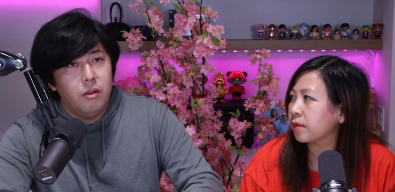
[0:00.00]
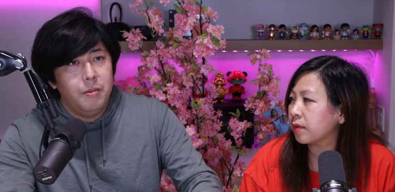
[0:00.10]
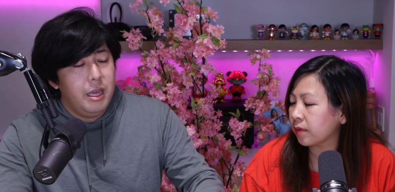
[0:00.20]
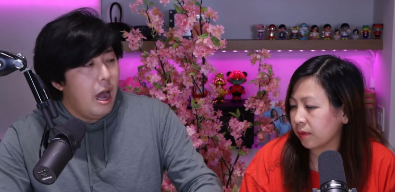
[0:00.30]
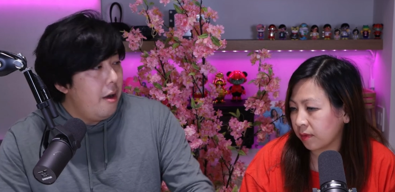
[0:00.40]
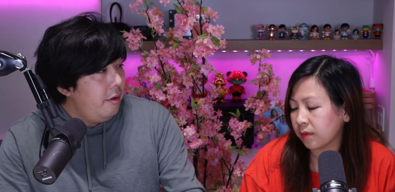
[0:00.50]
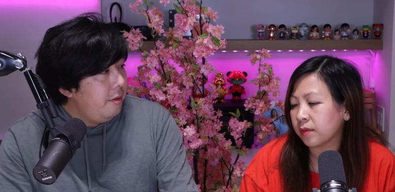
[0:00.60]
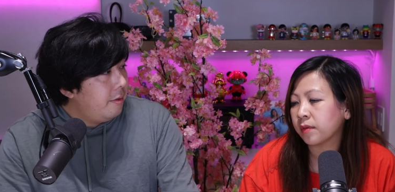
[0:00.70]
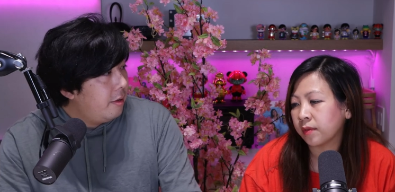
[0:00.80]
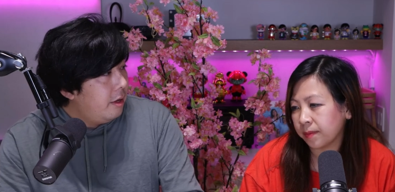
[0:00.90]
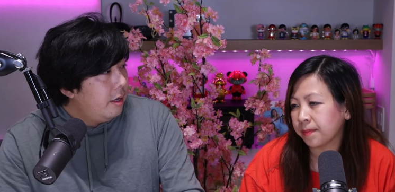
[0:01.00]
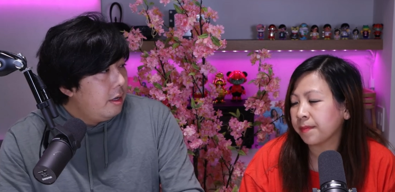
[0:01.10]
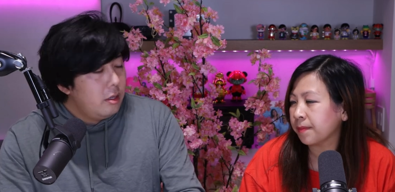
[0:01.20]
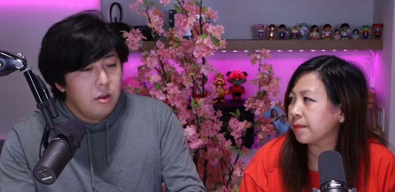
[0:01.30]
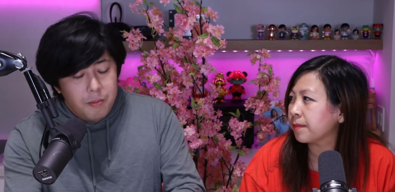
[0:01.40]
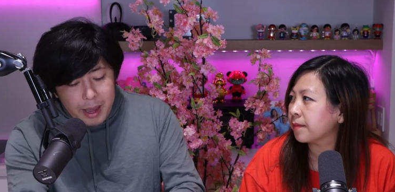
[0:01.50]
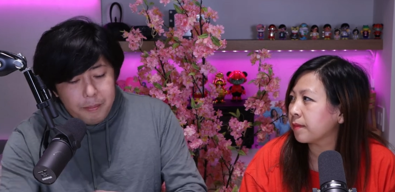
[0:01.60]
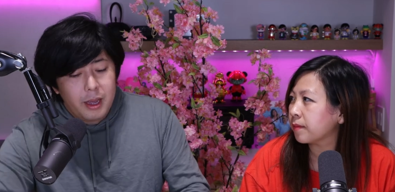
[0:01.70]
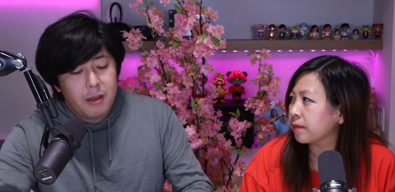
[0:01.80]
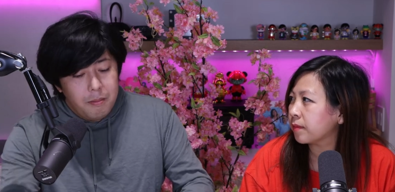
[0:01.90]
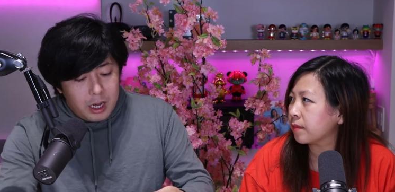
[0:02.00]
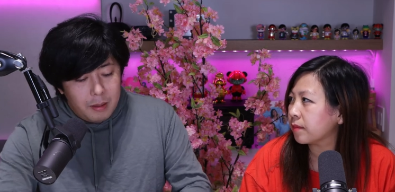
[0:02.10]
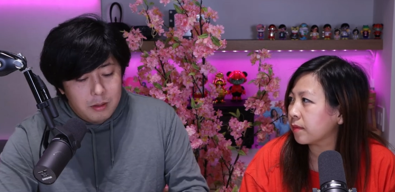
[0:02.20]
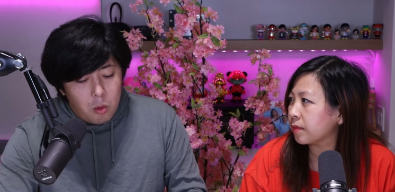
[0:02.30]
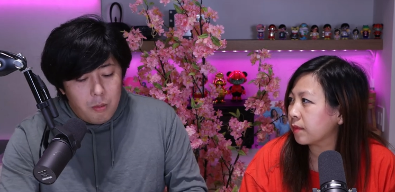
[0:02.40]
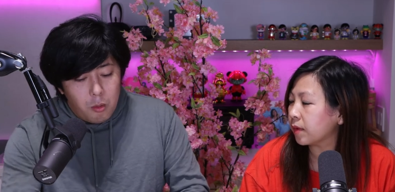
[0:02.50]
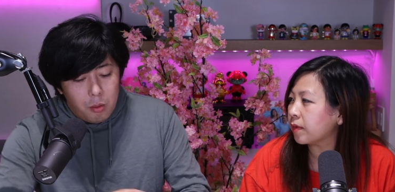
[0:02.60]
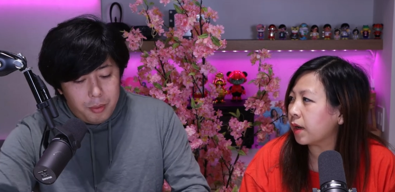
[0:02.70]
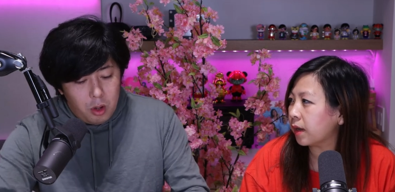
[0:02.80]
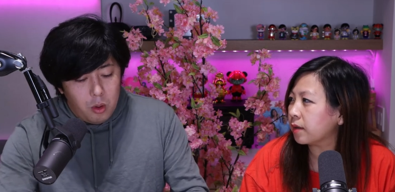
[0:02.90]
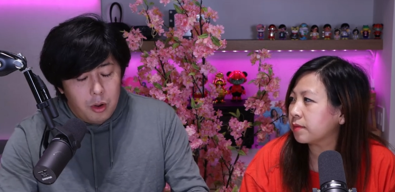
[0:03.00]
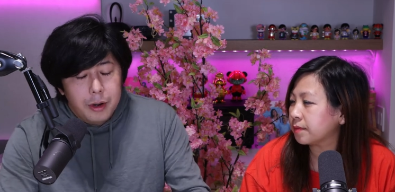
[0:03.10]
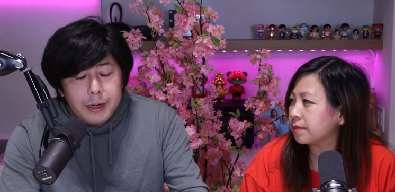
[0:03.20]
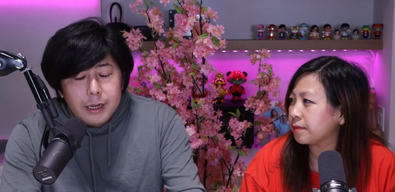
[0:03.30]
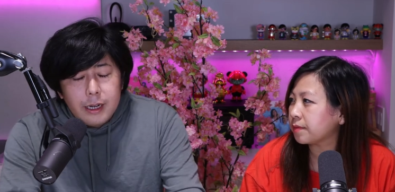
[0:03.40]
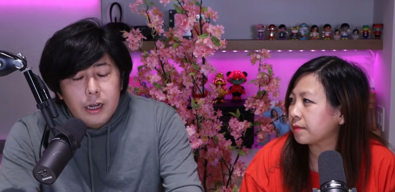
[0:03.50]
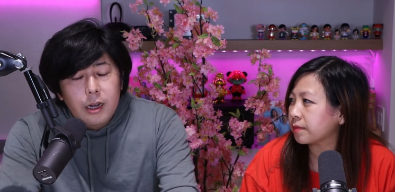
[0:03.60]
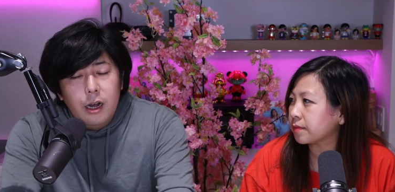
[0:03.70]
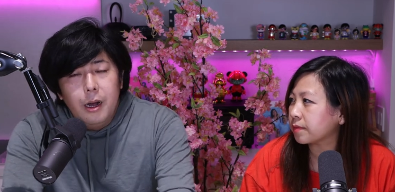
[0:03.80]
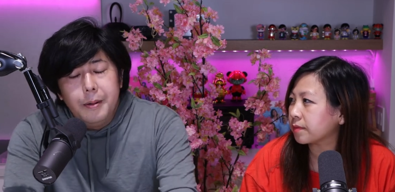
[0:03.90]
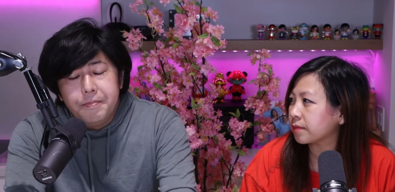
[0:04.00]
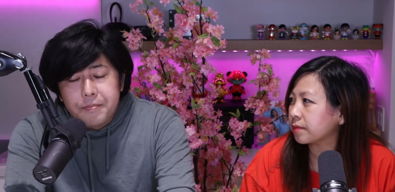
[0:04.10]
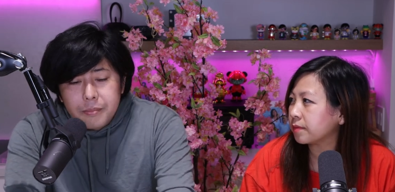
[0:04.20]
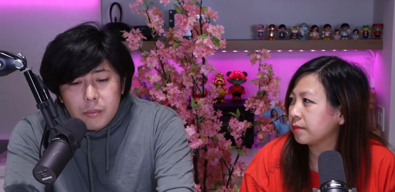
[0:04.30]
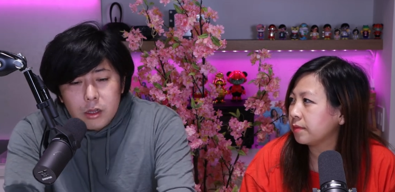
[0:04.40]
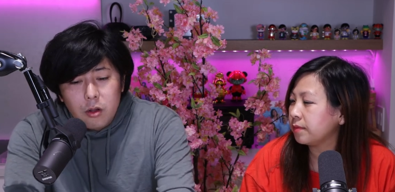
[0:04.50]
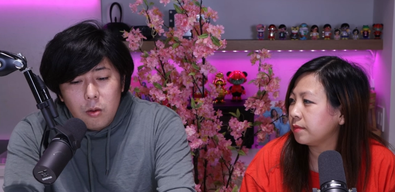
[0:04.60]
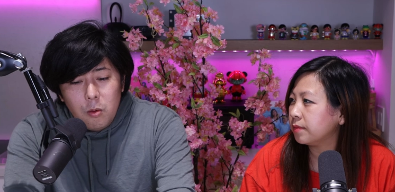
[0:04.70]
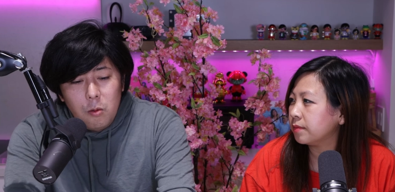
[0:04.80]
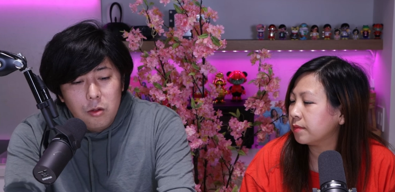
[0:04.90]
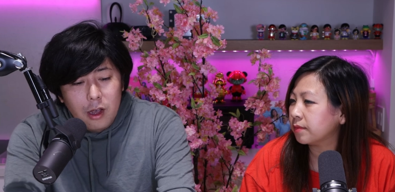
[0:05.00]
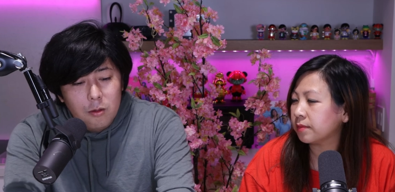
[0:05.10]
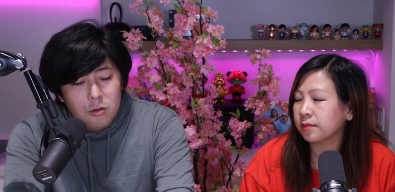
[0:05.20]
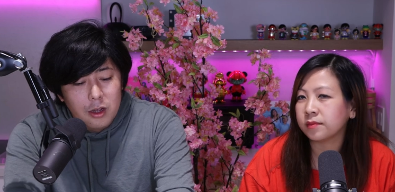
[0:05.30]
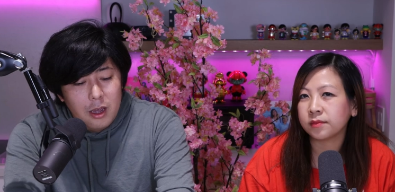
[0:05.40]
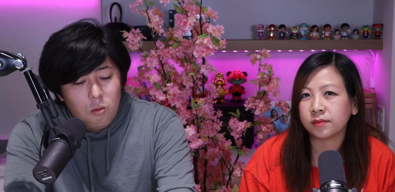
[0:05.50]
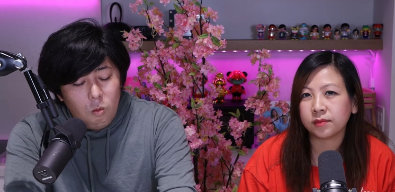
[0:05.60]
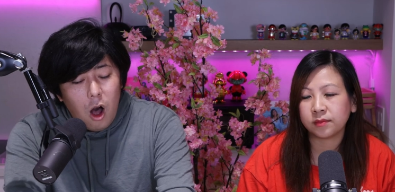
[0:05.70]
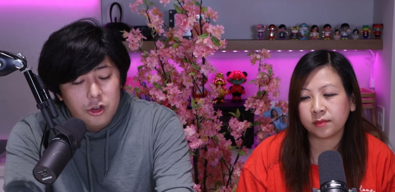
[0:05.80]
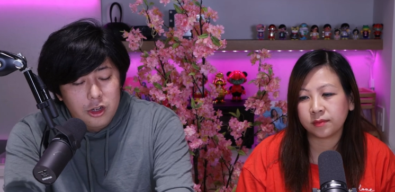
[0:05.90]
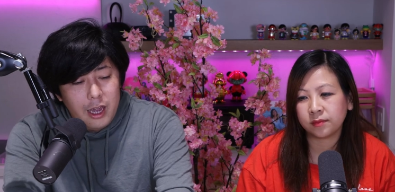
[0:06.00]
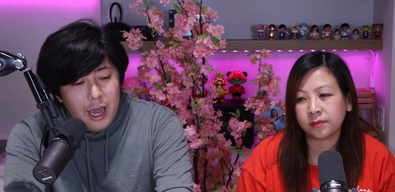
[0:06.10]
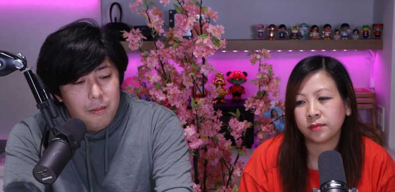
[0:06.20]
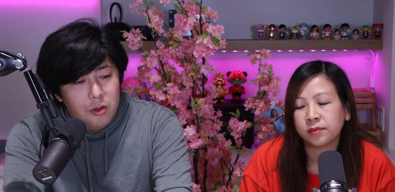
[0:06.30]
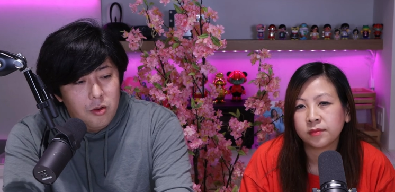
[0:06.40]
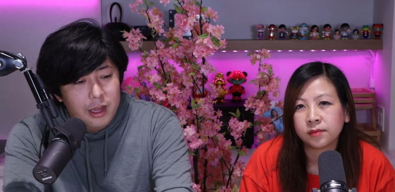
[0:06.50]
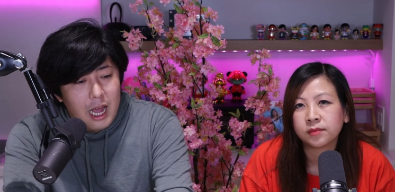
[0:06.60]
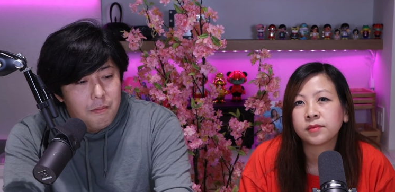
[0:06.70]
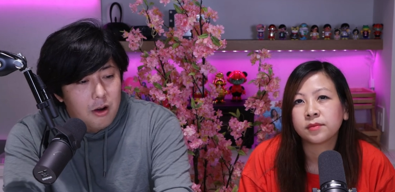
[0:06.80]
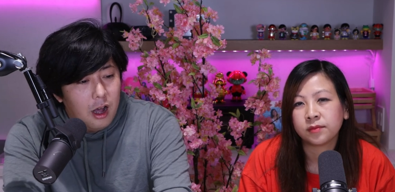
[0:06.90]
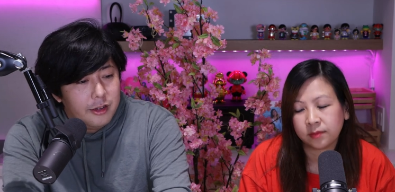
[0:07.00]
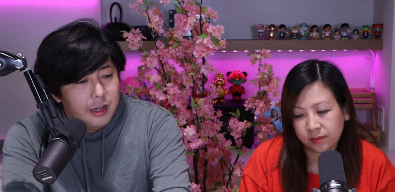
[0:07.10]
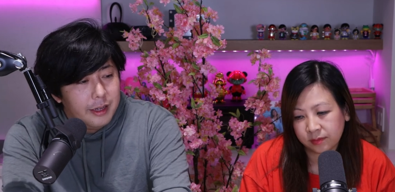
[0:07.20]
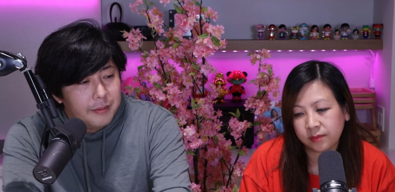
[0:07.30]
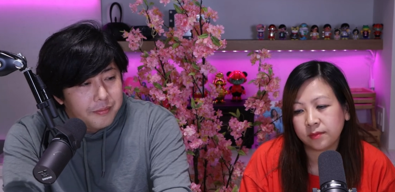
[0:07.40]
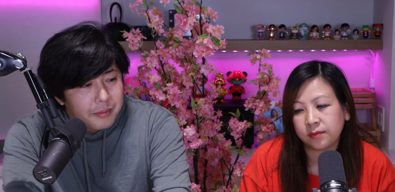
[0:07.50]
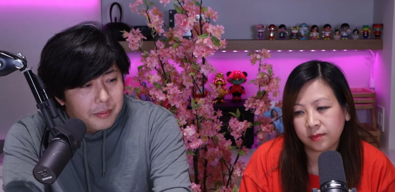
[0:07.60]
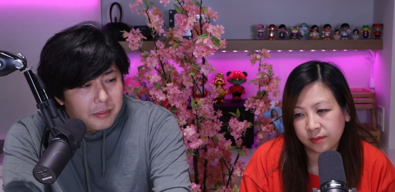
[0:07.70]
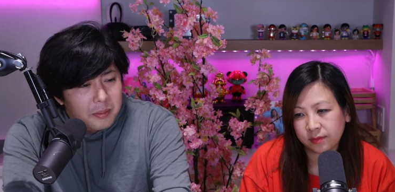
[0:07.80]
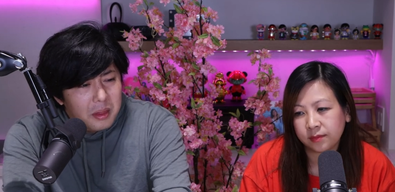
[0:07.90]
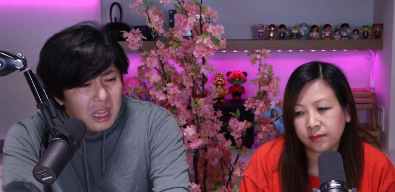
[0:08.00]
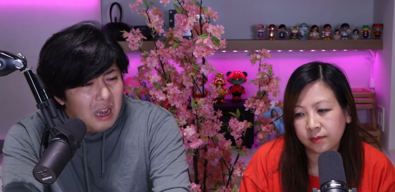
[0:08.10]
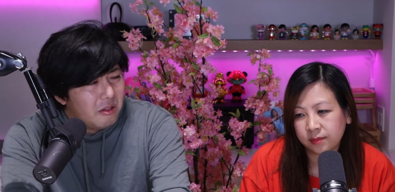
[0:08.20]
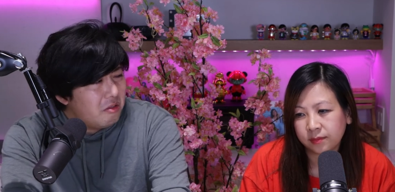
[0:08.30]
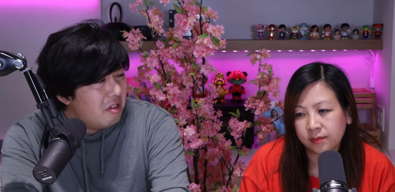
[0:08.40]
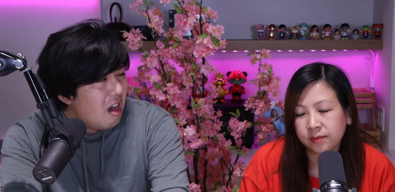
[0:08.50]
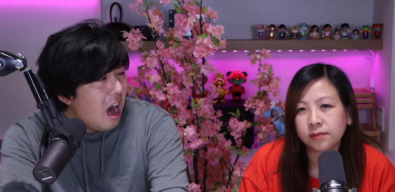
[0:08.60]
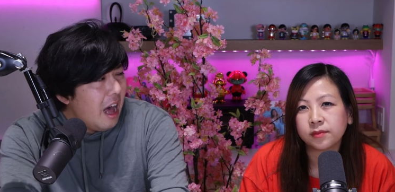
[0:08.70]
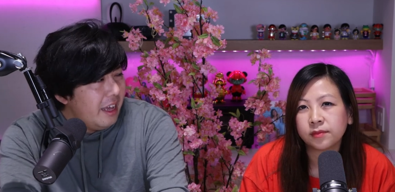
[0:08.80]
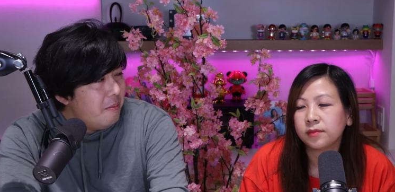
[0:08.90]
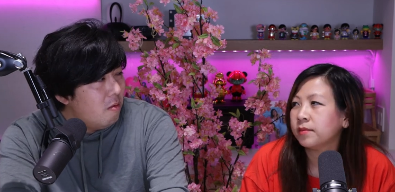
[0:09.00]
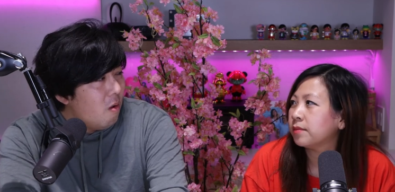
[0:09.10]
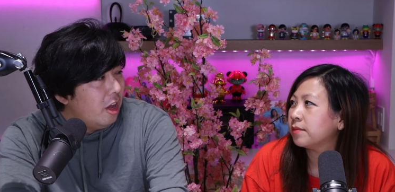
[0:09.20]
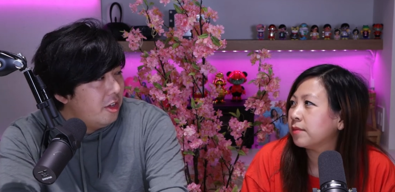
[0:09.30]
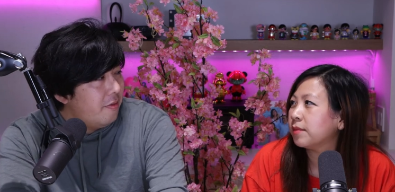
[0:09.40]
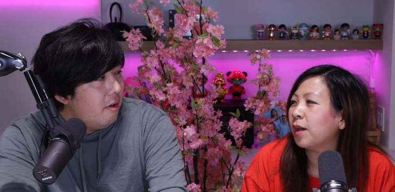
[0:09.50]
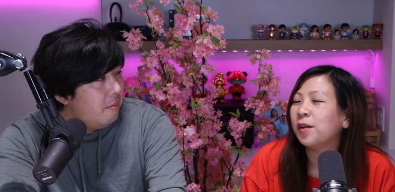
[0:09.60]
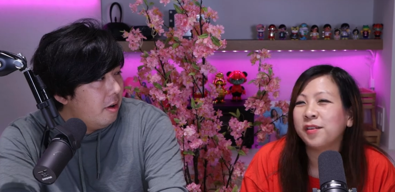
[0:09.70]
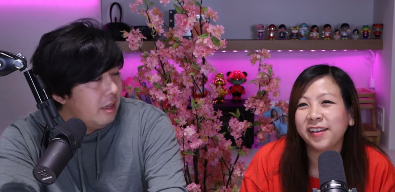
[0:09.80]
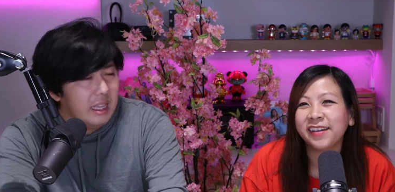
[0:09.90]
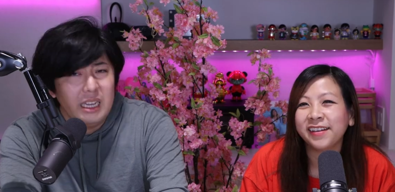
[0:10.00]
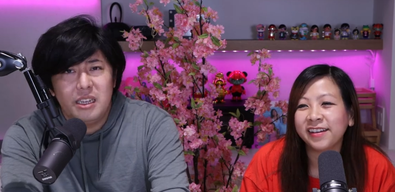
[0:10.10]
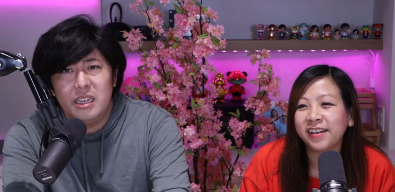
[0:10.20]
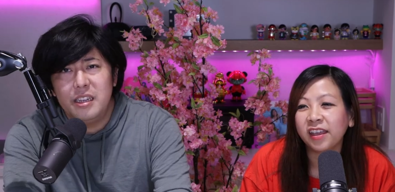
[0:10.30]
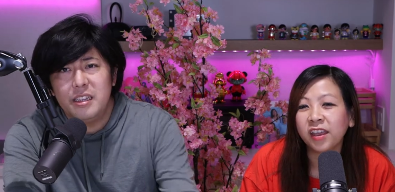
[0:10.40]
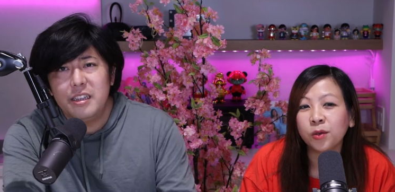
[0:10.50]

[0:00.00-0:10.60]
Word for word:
Speaker 1: out of the iron, so it becomes more and more pure. Um, so we were like looking, watching him doing that process. It was really hot, even watching from oh, yeah. distance.